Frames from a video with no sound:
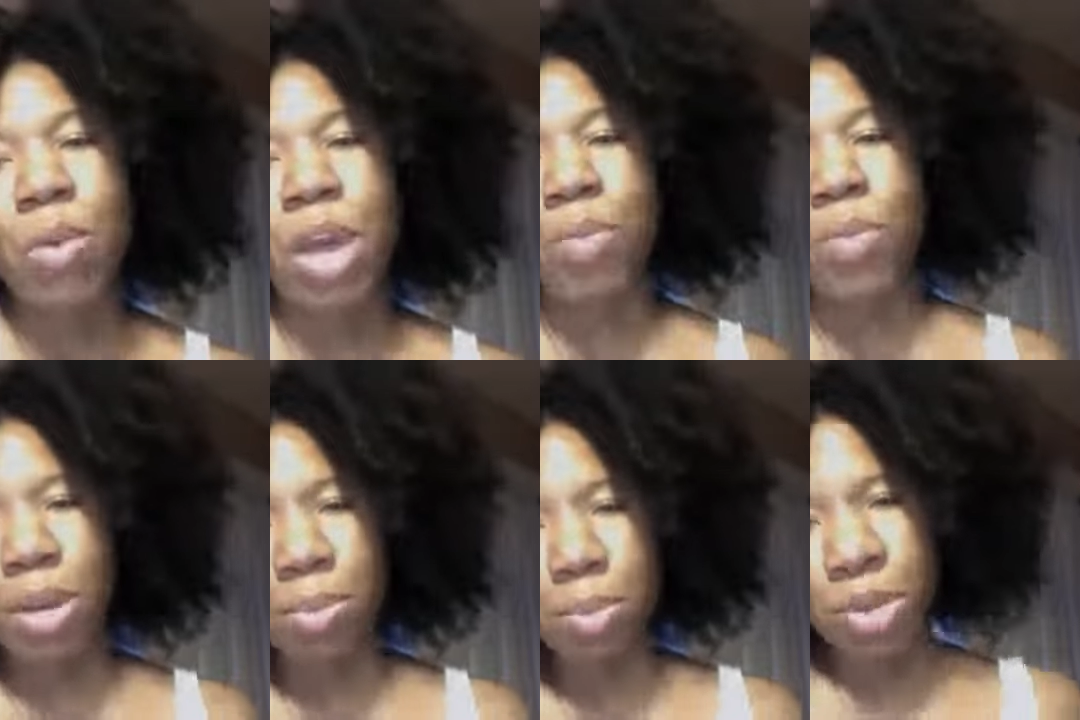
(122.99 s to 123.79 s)
and
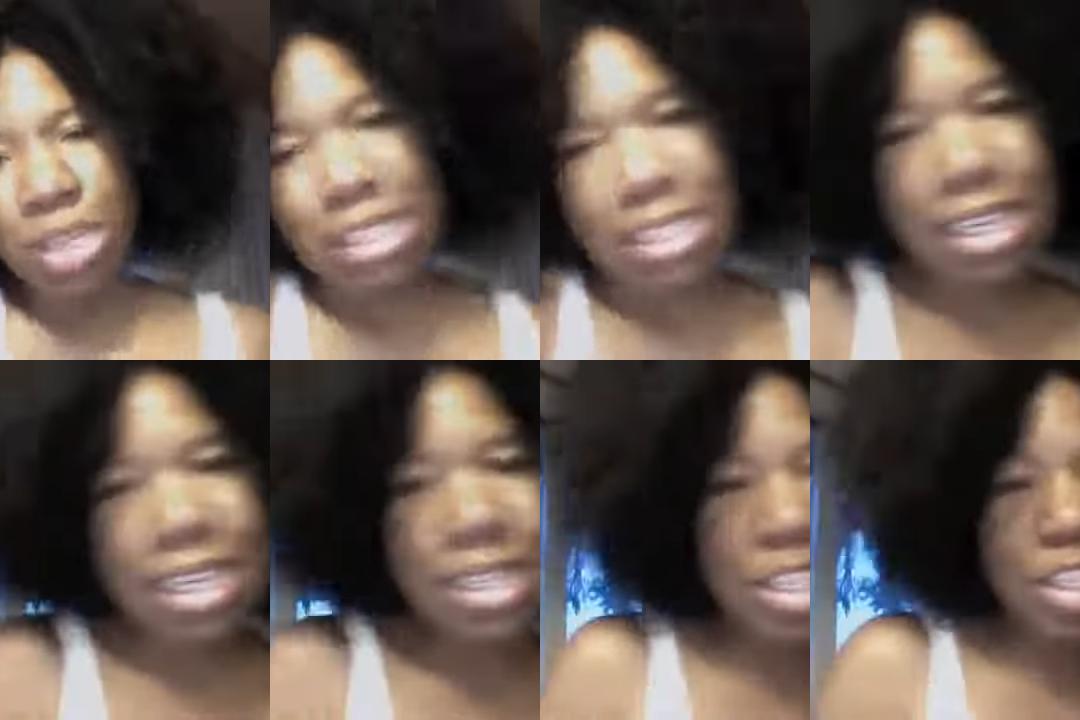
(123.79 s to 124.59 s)
1 moist
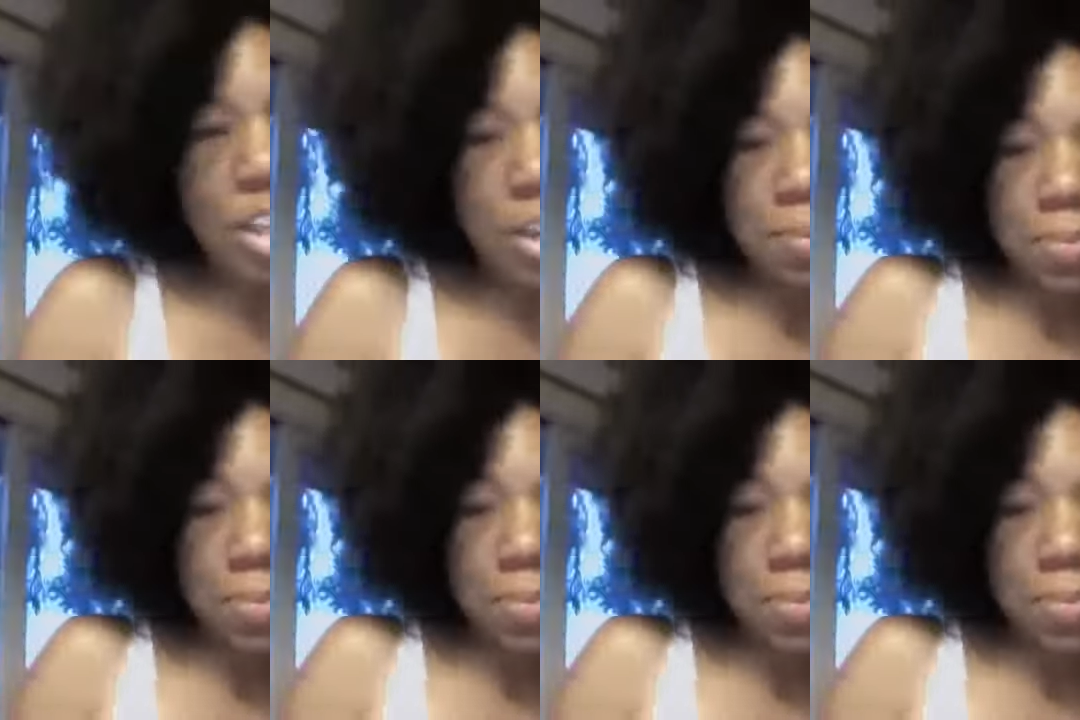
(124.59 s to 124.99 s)
conditioner.